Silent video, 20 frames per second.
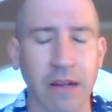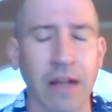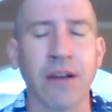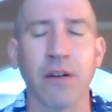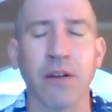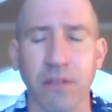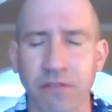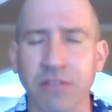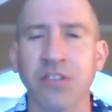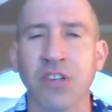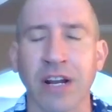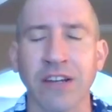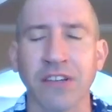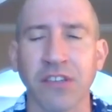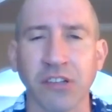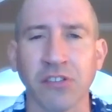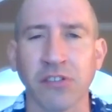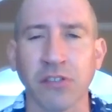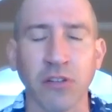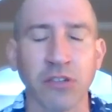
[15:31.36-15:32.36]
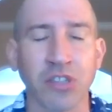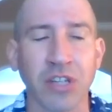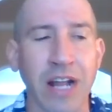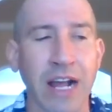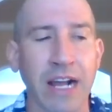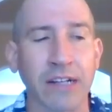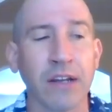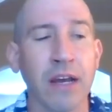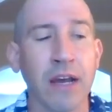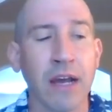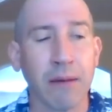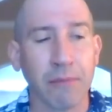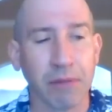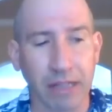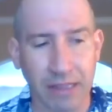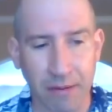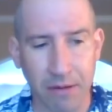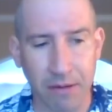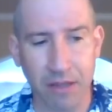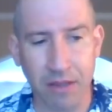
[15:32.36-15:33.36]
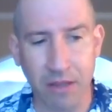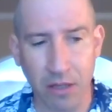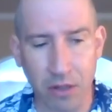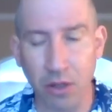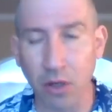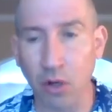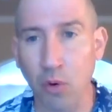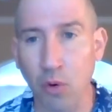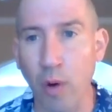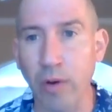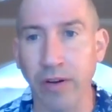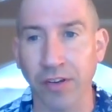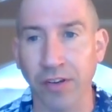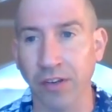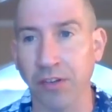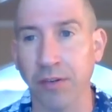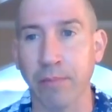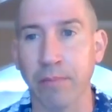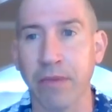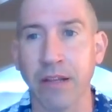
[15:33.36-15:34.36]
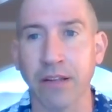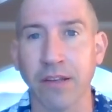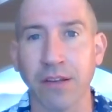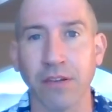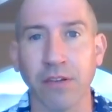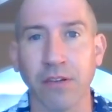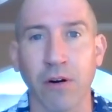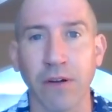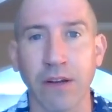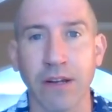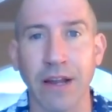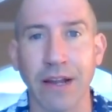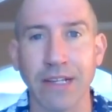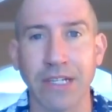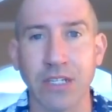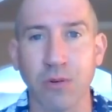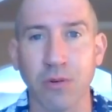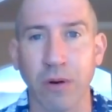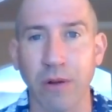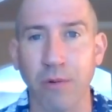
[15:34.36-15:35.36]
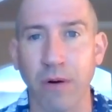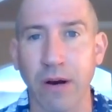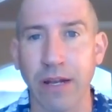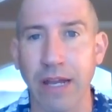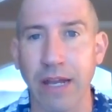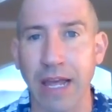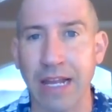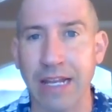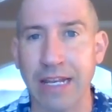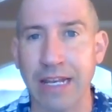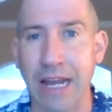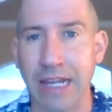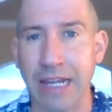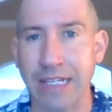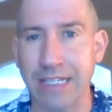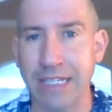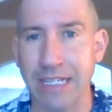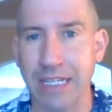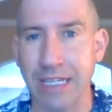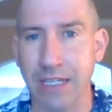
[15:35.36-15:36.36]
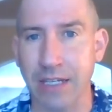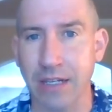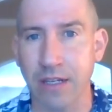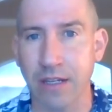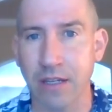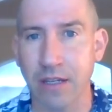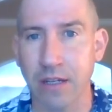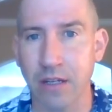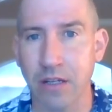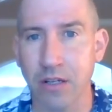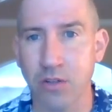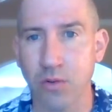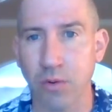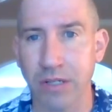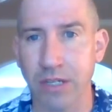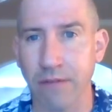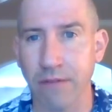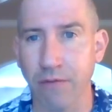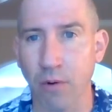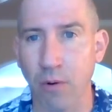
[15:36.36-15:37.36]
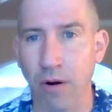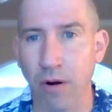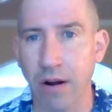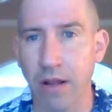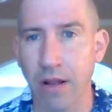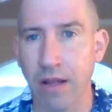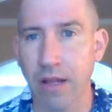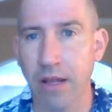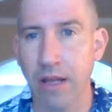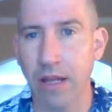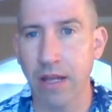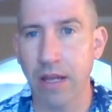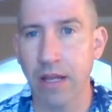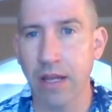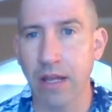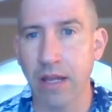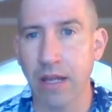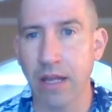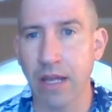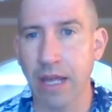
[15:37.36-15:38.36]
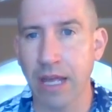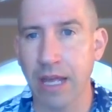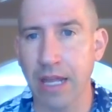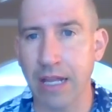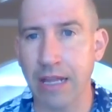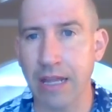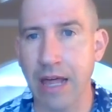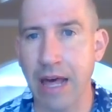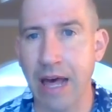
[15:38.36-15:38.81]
I know there's Chinese Exclusion Act, like the quota system that's installed in 1921 and 1924. And